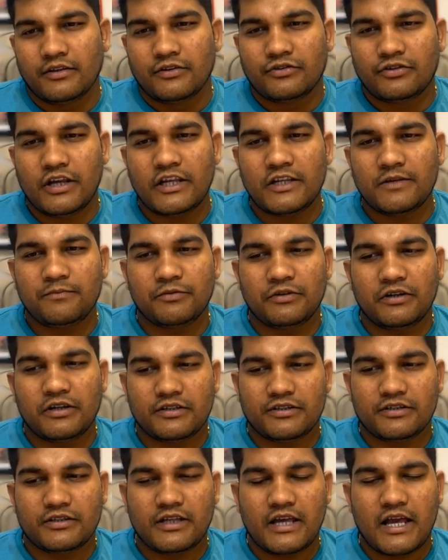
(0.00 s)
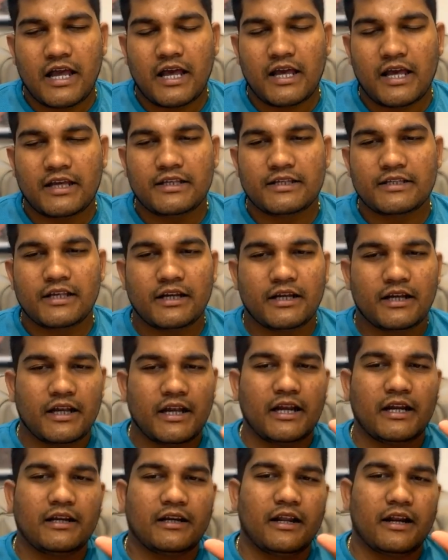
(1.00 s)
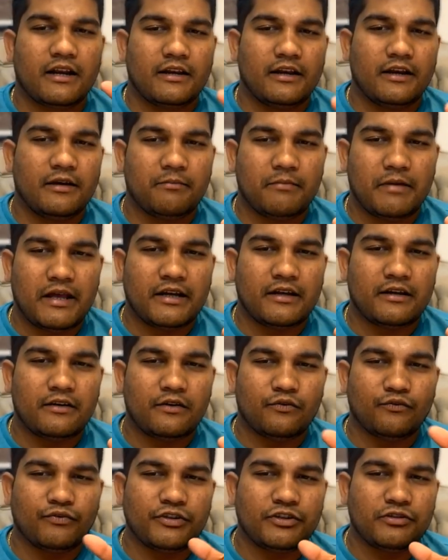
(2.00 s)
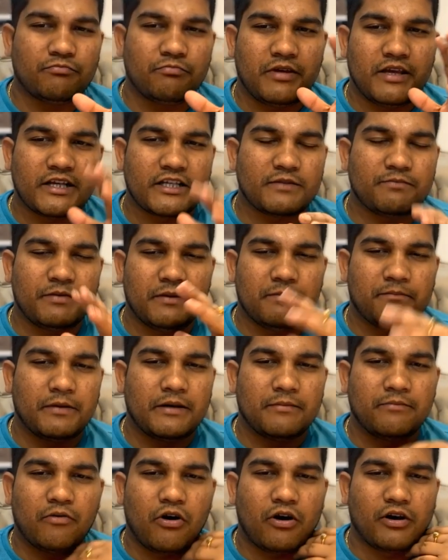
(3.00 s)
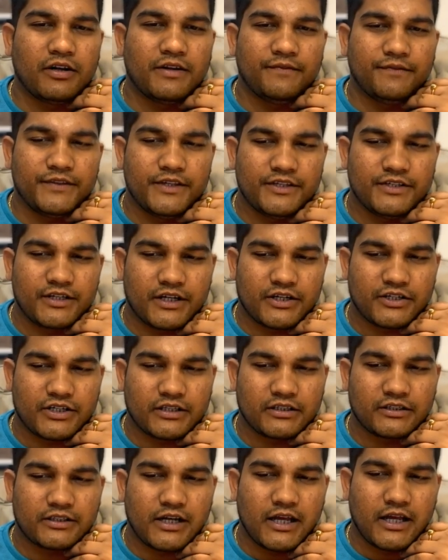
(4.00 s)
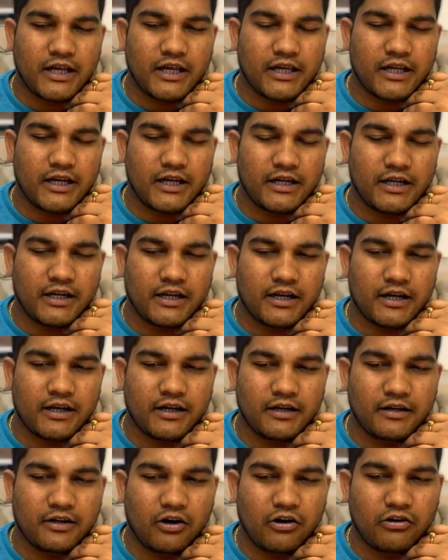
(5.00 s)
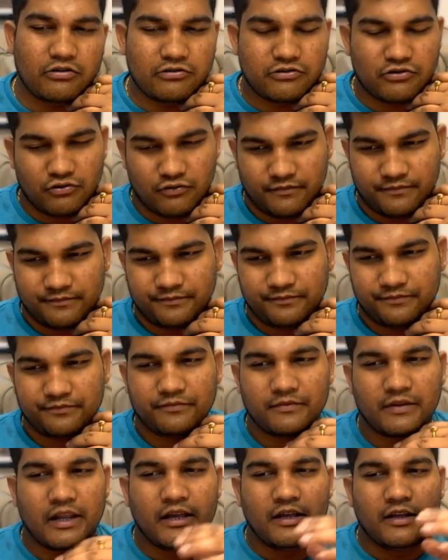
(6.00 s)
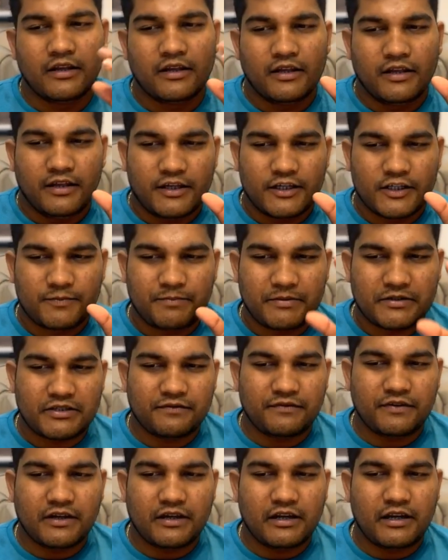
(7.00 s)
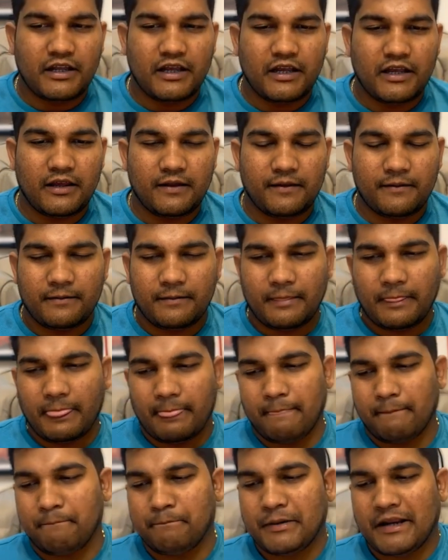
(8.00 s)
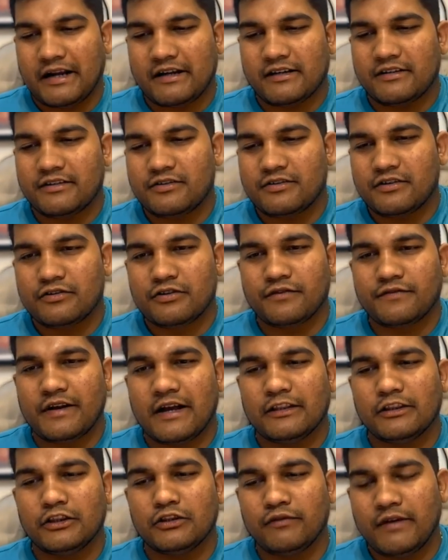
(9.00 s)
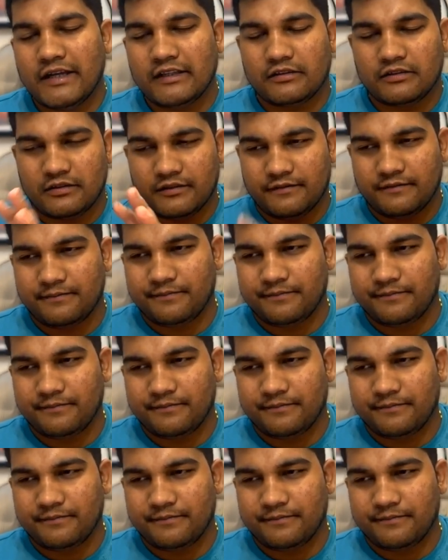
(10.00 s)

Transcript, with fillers: Sage Pulastya is a great learned man, which makes people born in these nakshatra great learned also. Specifically, practices of Advaita,